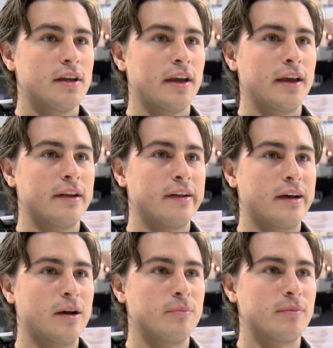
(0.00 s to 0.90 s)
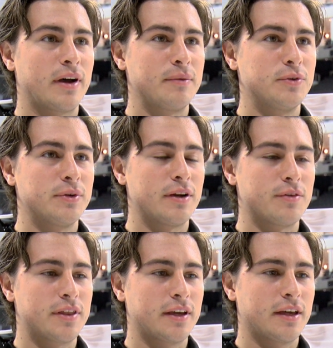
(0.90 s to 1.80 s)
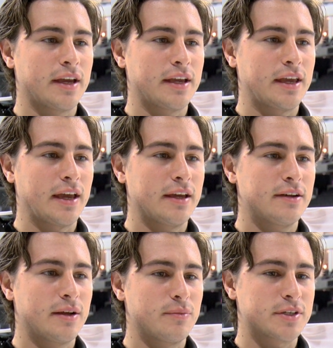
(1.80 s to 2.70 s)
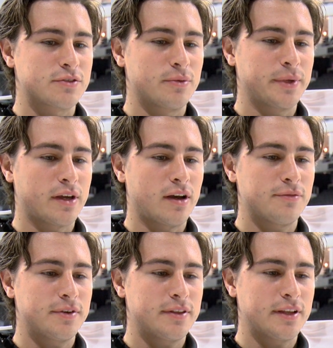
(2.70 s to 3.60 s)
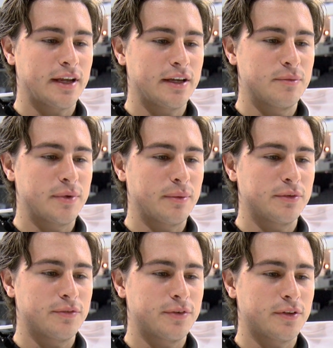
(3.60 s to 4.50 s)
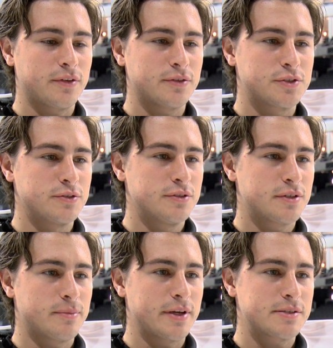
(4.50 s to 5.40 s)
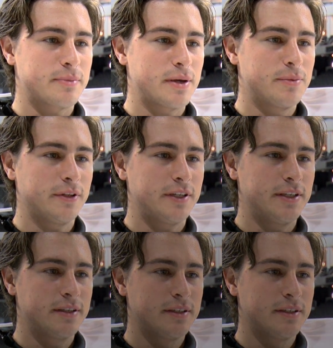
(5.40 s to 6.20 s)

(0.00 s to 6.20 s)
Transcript: and I'm doing everything that I can, and I'm extremely confident that I'm going to be able to fill those shoes to the best of my ability.